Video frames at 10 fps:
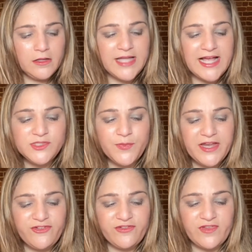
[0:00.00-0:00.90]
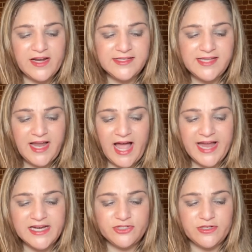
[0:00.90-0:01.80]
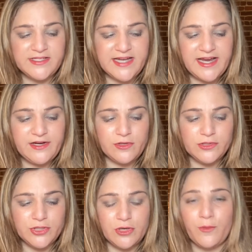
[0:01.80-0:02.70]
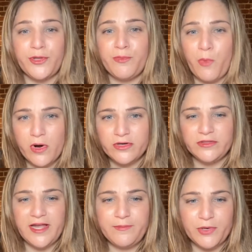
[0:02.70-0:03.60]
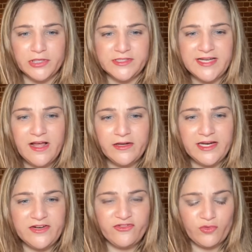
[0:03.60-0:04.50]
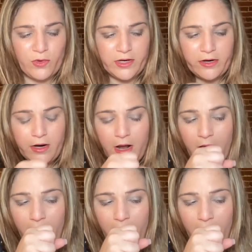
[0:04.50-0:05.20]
Last week, she said a psychiatrist diagnosed her with borderline personality disorder.